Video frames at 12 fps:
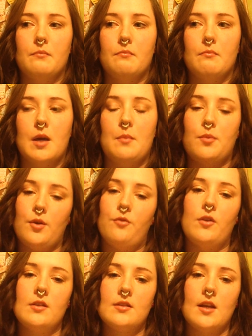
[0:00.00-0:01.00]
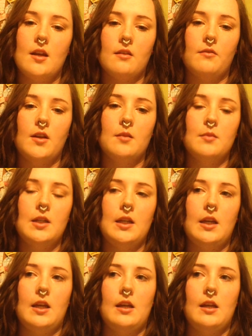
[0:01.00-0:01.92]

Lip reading: my boyfriend's side of the family.